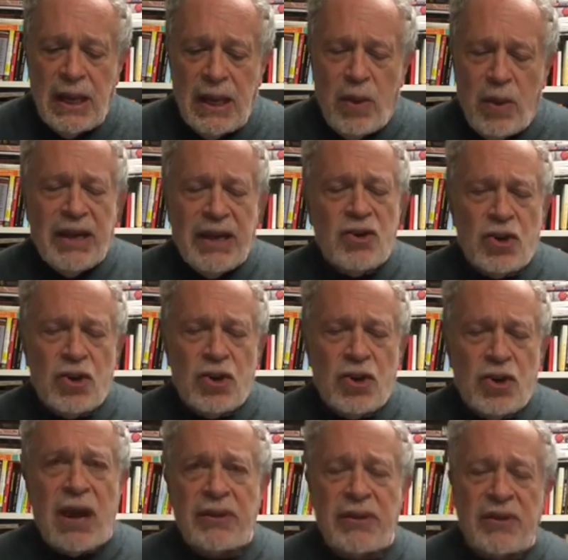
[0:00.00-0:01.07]
Well, it
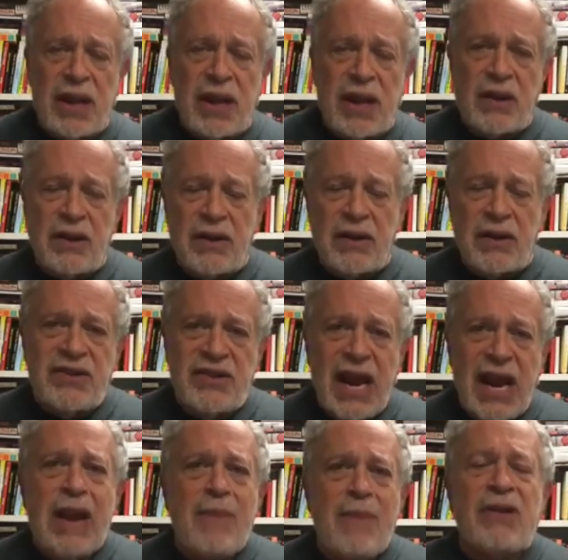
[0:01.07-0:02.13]
turns out that the
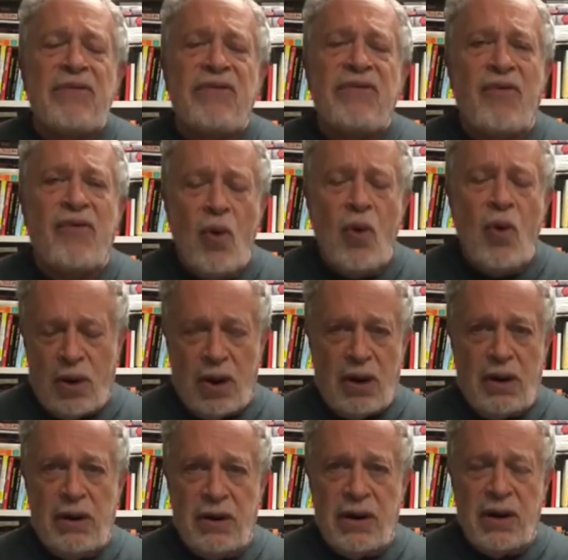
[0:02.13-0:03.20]
day before